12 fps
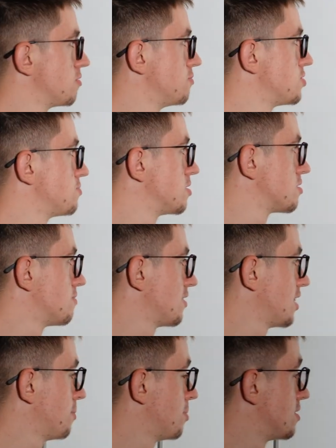which was what
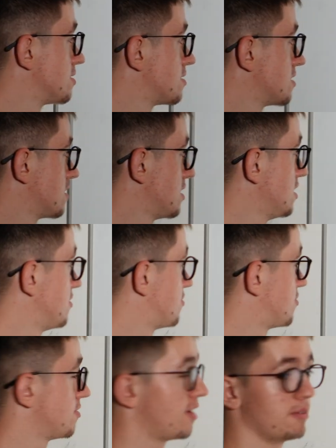happens
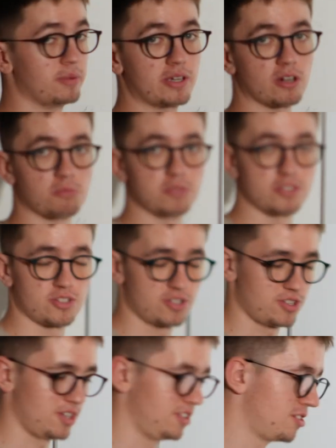if I become
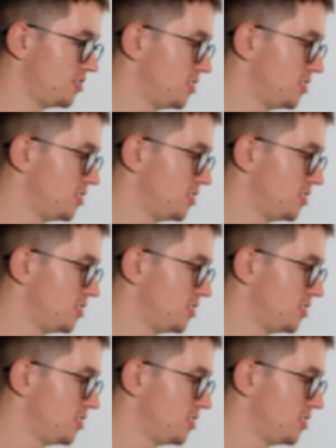rich? And it